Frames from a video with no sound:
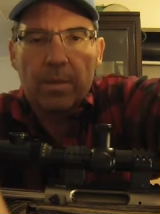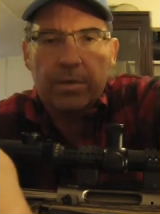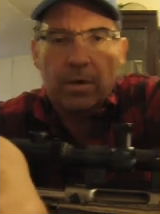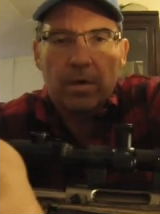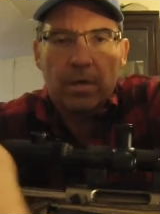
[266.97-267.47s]

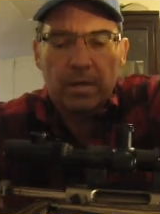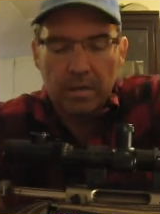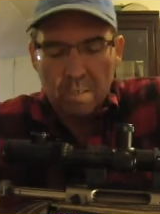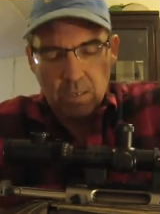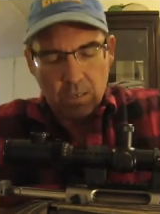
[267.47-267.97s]
target
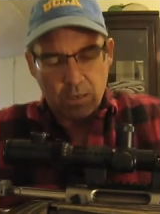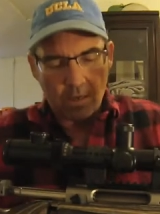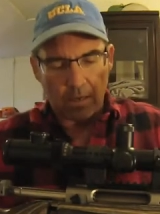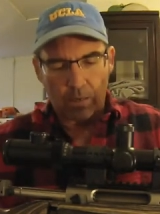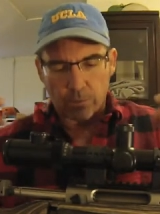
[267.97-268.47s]

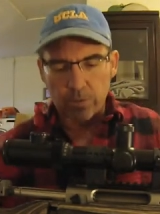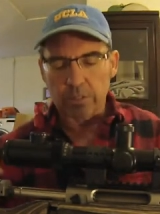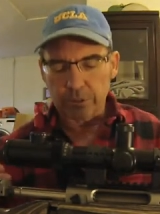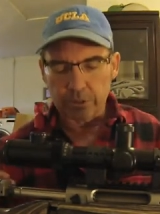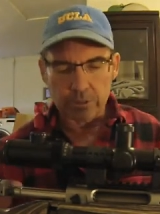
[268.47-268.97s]
really
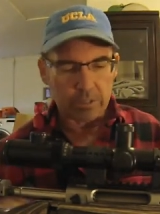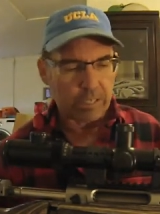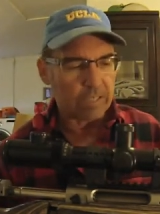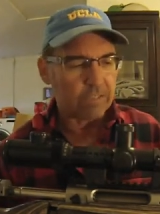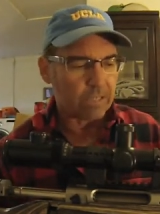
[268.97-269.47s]
shouldn't
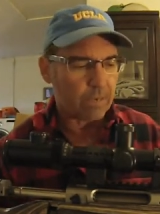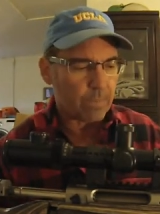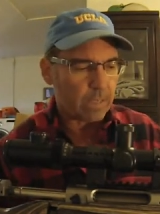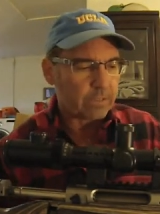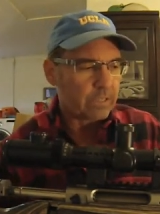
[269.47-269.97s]
change that
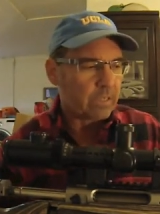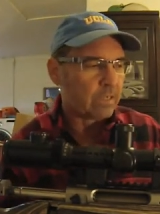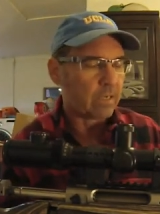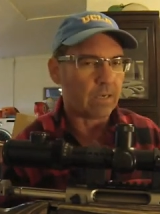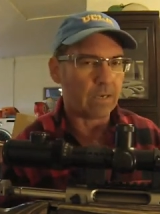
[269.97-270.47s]
much.
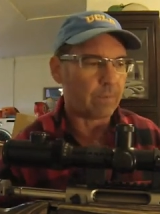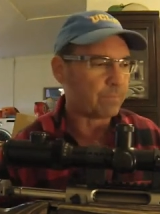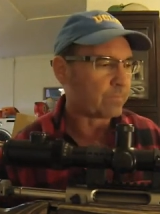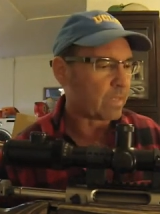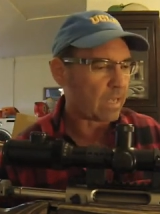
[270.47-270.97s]

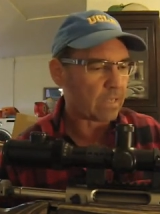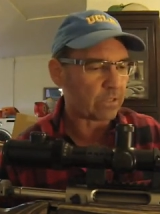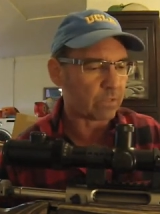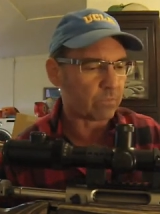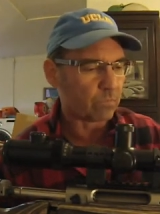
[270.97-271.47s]

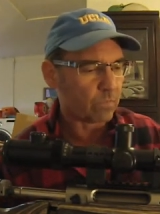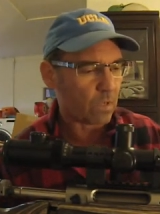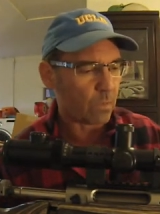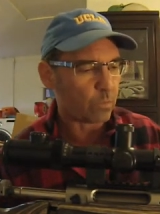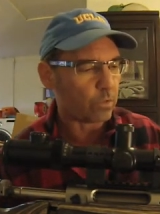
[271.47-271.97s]
It
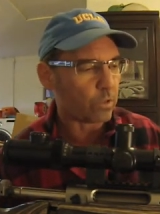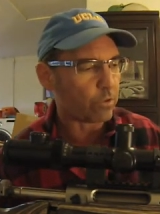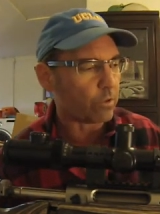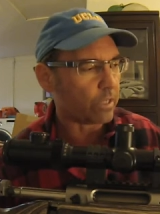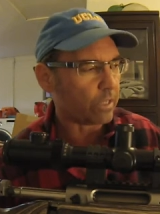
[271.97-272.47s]
comes with a
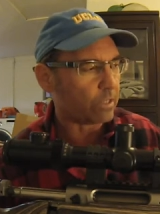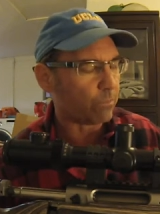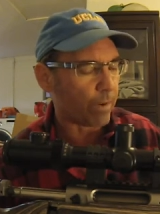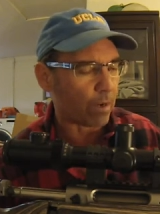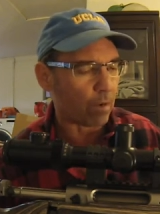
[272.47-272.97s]
30-inch
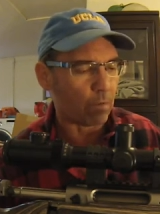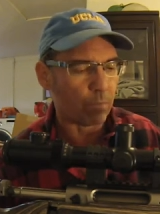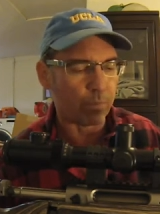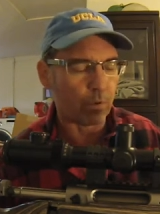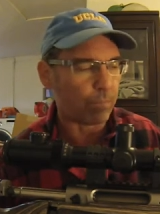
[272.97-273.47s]
barrel,
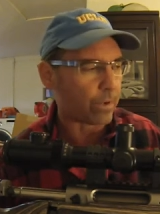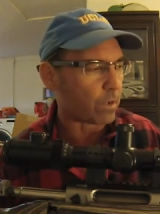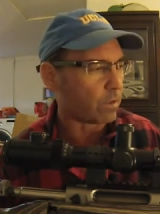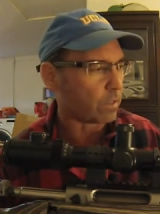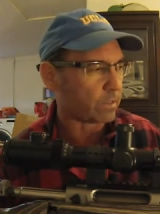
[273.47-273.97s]
bolt
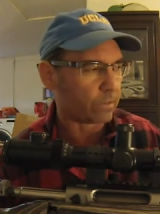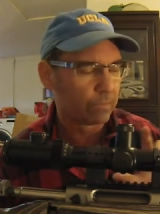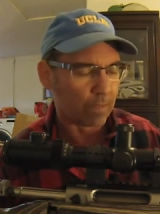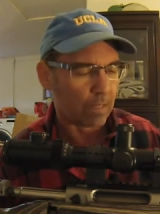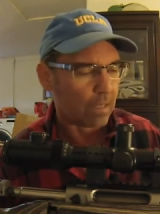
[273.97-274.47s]
barrel. It's
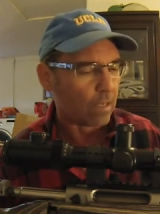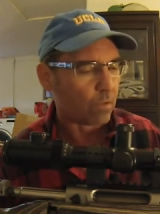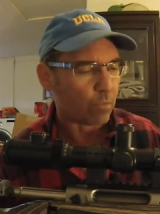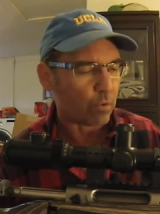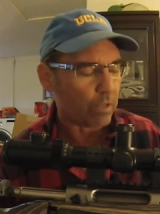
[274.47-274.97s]

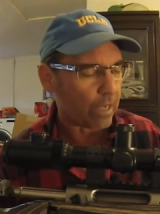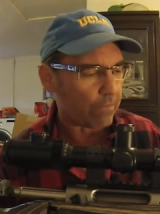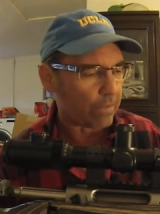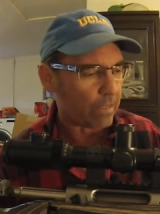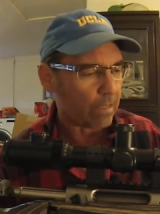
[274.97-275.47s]
real
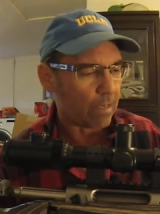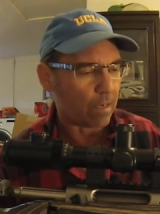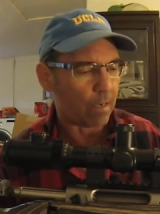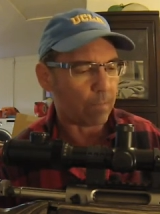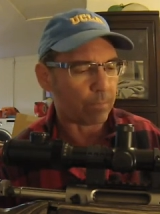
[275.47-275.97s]
heavy.
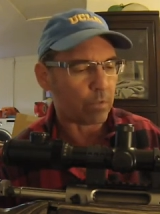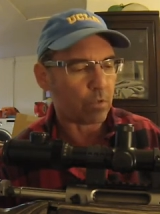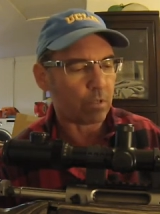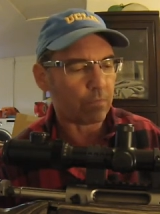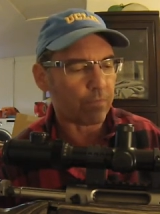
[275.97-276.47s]
You
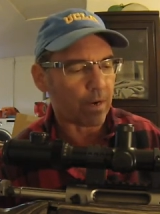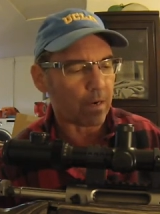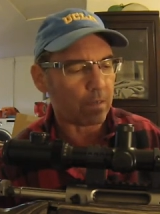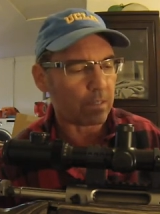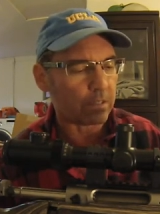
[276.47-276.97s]
can
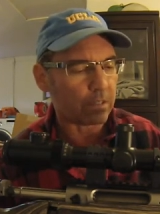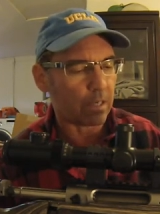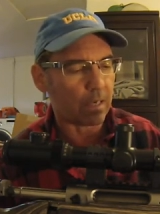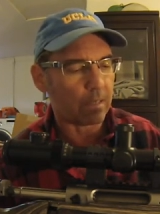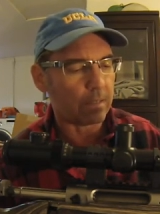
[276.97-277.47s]
fire this
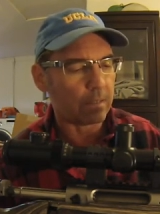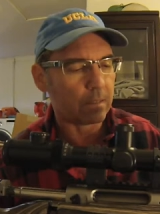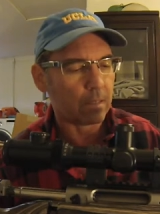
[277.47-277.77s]
gun